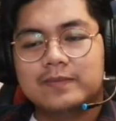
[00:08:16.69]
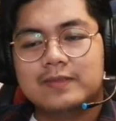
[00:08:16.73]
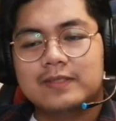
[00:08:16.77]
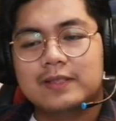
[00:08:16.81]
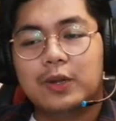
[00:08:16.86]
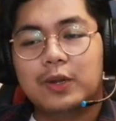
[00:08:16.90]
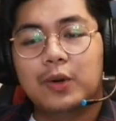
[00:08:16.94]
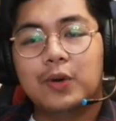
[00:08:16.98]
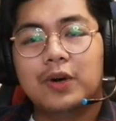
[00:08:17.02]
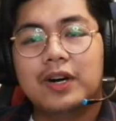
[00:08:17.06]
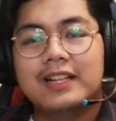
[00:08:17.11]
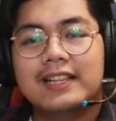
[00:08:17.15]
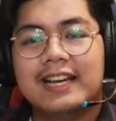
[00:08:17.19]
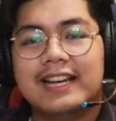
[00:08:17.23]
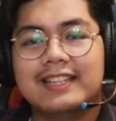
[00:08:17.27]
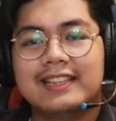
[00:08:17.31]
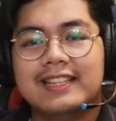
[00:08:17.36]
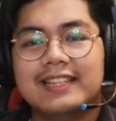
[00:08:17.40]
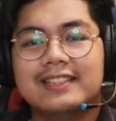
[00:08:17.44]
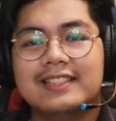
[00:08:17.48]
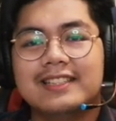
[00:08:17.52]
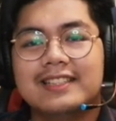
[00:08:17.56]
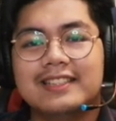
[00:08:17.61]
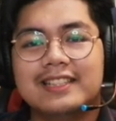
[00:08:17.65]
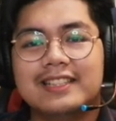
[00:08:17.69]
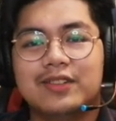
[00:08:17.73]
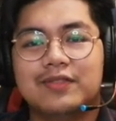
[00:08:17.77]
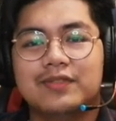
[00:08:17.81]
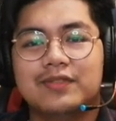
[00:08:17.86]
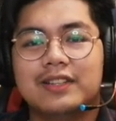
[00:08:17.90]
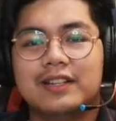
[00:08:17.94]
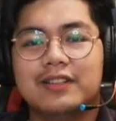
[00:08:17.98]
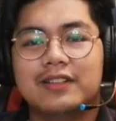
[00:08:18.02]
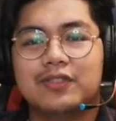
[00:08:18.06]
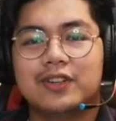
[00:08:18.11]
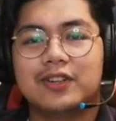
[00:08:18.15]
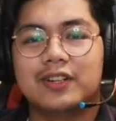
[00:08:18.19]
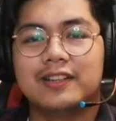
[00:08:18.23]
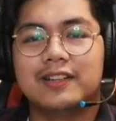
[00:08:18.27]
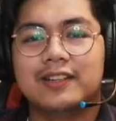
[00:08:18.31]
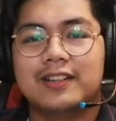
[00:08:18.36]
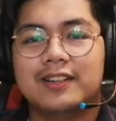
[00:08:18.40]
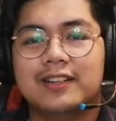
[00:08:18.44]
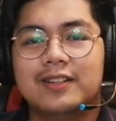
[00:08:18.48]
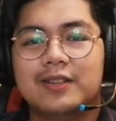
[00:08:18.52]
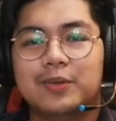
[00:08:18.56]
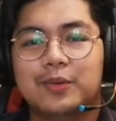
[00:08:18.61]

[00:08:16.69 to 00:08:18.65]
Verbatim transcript: local identity of the foreigner,